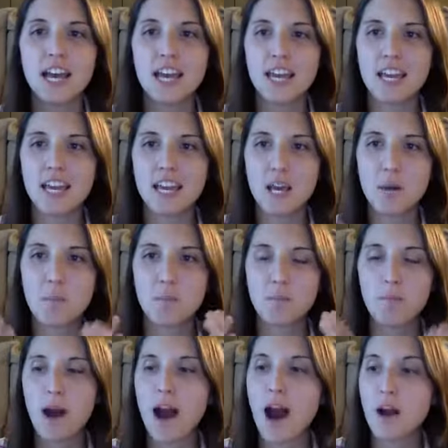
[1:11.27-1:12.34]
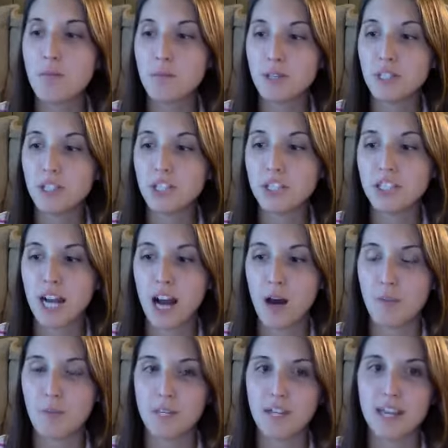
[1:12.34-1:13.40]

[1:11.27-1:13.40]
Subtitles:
a popular topic,